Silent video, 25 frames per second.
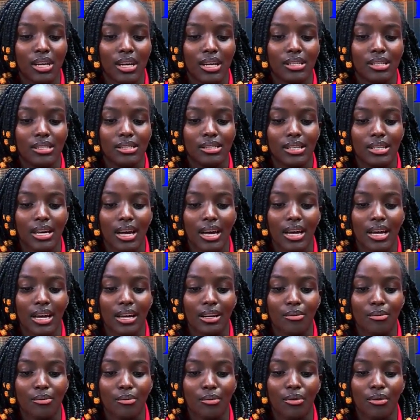get
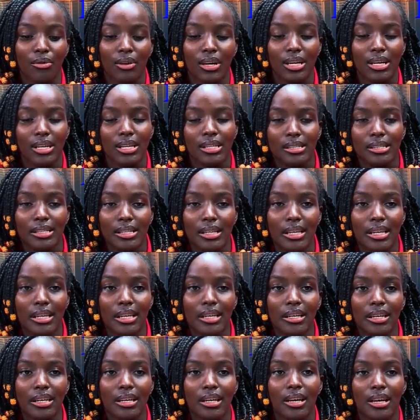tired more
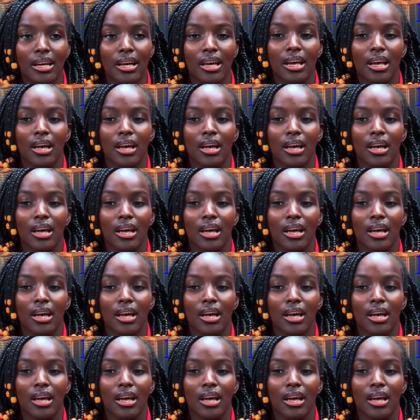easily.